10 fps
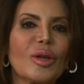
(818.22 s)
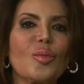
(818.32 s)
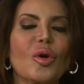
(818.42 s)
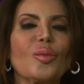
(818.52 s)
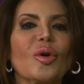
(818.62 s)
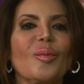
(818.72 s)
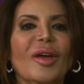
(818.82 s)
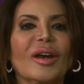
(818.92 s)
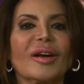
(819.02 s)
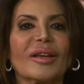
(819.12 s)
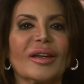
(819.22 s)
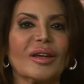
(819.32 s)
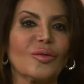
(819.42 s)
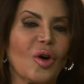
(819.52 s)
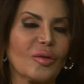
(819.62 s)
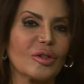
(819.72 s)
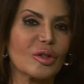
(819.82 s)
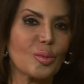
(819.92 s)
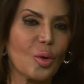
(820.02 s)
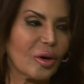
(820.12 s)
more and more men are getting involved in
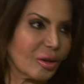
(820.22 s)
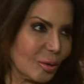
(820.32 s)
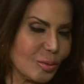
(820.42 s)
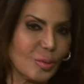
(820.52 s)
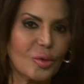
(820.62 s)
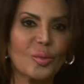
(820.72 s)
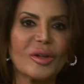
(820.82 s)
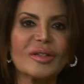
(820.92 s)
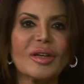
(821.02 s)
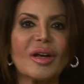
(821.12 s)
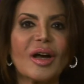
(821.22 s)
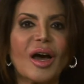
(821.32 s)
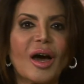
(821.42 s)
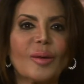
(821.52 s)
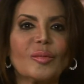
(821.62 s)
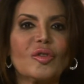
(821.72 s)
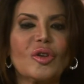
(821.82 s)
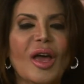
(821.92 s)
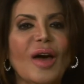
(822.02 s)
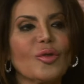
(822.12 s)
supporting those movements. Do you
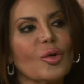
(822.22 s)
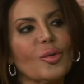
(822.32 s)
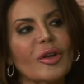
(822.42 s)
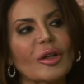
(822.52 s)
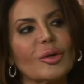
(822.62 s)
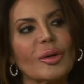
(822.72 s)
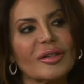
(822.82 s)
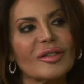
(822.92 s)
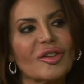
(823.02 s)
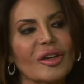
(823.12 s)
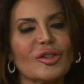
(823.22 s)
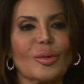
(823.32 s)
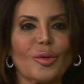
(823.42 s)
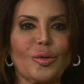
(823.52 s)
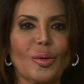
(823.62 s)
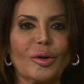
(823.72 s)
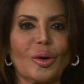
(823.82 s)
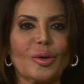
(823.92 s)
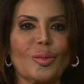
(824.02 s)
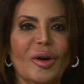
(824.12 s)
have a real quick suggestion before we
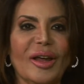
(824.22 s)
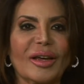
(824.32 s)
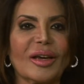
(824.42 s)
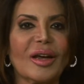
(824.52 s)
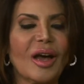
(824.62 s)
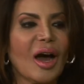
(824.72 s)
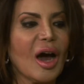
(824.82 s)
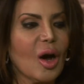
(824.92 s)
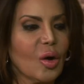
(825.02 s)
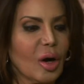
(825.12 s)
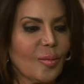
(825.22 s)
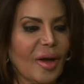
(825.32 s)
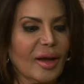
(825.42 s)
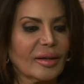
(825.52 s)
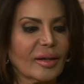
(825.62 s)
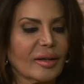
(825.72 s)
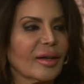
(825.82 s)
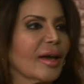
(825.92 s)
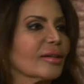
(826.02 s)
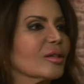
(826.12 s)
go to break, how a man can
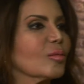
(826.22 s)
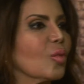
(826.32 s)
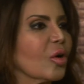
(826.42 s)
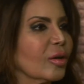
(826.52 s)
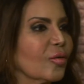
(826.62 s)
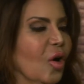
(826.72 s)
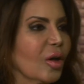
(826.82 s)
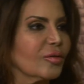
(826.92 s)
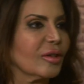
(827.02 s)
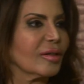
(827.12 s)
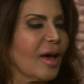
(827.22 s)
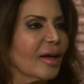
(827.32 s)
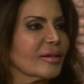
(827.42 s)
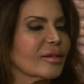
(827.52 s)
get more involved in that?